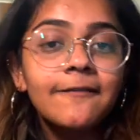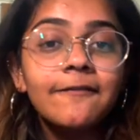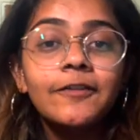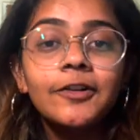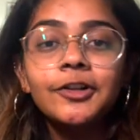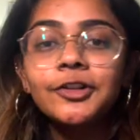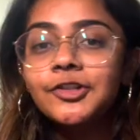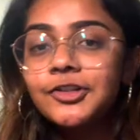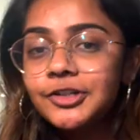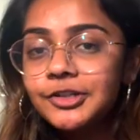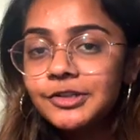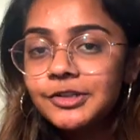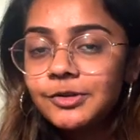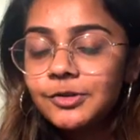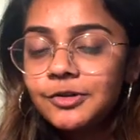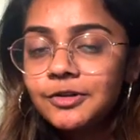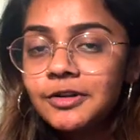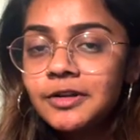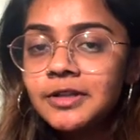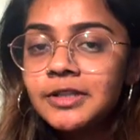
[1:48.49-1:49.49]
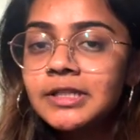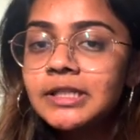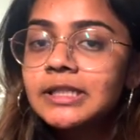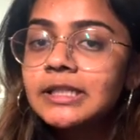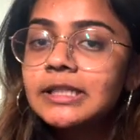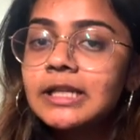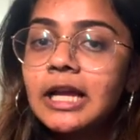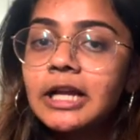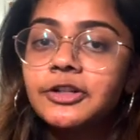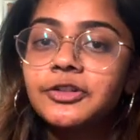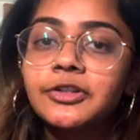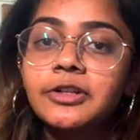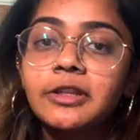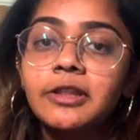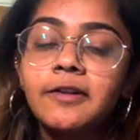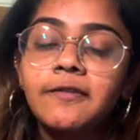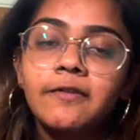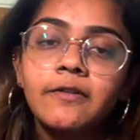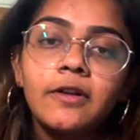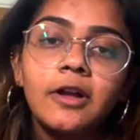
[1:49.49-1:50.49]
First year students actually live